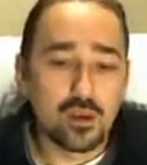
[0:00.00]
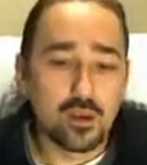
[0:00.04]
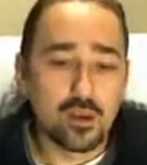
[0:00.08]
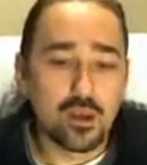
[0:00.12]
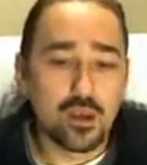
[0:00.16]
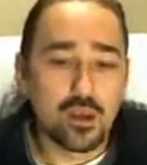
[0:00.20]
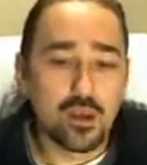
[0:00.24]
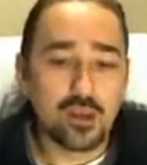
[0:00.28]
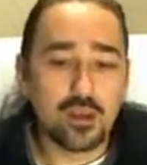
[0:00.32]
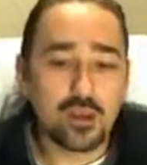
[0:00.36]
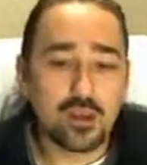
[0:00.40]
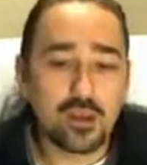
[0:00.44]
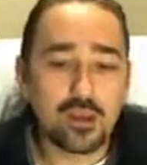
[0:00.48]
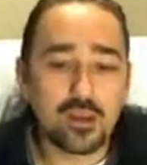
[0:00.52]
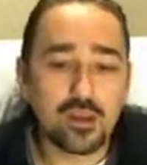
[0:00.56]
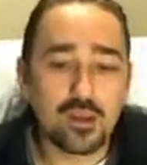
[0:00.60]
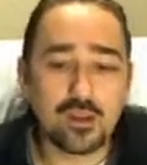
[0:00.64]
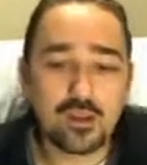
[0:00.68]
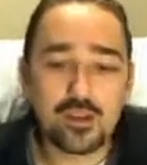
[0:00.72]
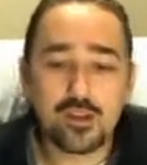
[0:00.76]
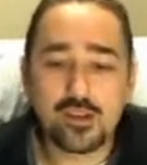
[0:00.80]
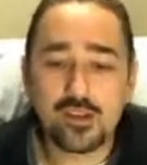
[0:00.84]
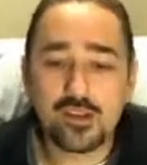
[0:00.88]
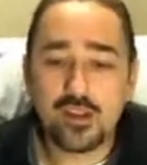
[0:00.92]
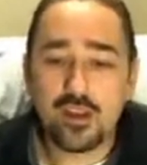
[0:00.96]
And
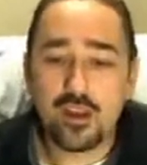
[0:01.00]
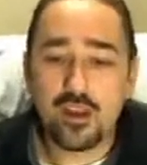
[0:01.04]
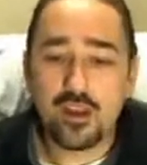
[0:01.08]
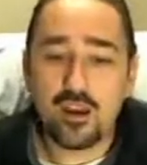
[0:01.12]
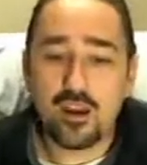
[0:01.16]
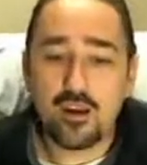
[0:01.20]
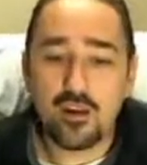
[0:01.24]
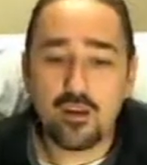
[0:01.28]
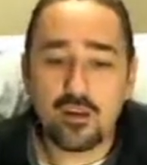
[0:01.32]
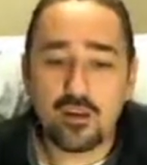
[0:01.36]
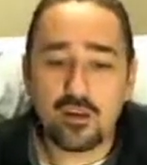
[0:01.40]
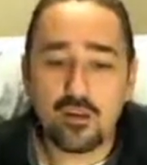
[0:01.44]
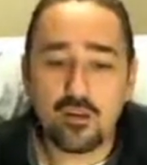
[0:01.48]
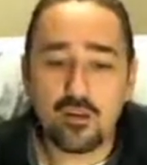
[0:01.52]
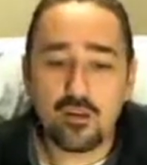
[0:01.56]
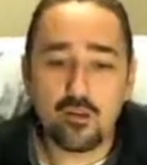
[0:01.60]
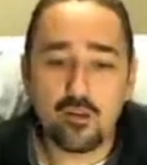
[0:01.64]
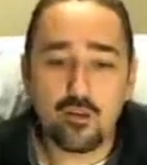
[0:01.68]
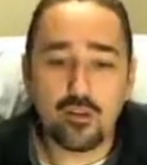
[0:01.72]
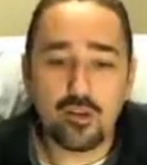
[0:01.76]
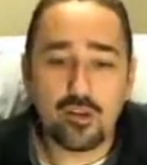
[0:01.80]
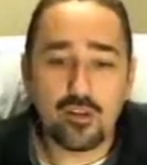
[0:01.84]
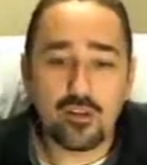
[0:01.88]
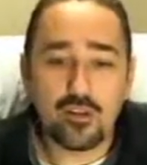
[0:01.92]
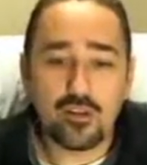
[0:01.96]
it is an area
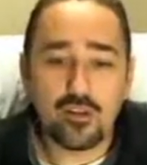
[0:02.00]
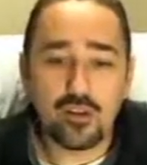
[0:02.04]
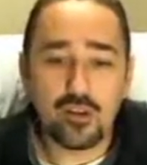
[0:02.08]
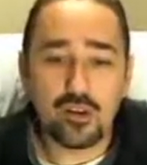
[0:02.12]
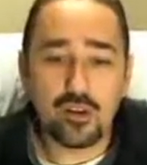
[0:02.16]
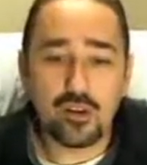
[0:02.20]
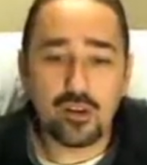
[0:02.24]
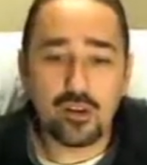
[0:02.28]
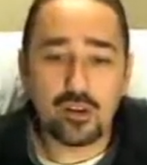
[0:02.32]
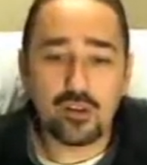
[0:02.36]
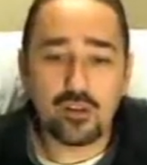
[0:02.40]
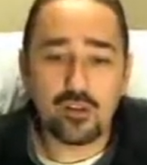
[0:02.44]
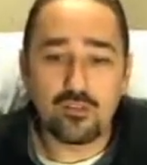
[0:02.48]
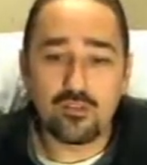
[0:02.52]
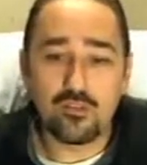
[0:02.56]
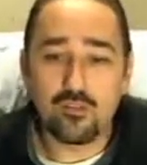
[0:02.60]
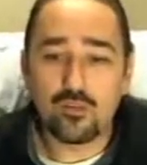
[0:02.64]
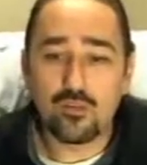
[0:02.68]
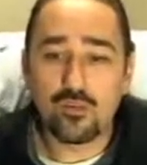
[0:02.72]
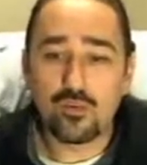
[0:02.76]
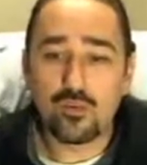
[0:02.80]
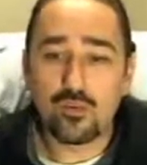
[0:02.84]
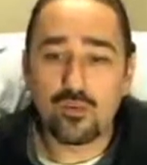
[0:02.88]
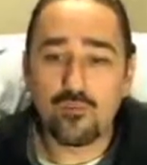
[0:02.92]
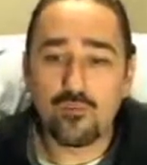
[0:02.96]
where there is
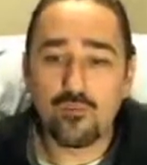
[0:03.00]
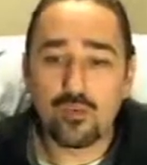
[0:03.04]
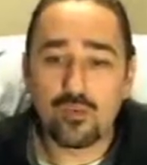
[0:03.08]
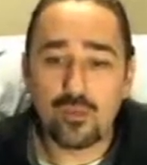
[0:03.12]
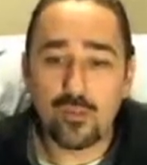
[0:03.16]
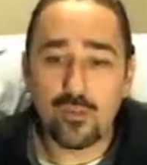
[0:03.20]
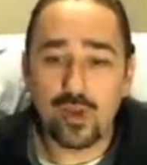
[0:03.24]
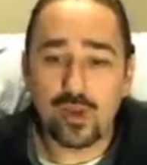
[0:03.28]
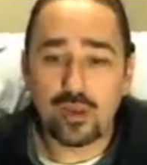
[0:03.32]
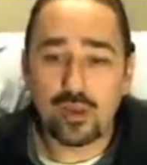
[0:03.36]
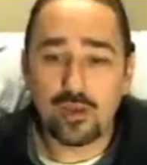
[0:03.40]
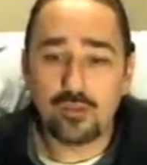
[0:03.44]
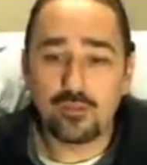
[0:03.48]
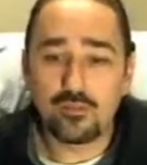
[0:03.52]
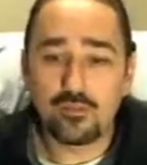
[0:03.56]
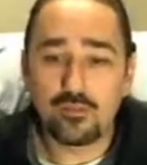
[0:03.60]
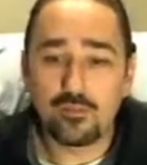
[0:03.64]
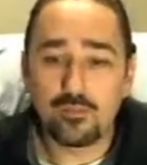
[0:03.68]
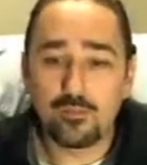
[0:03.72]
room for debate,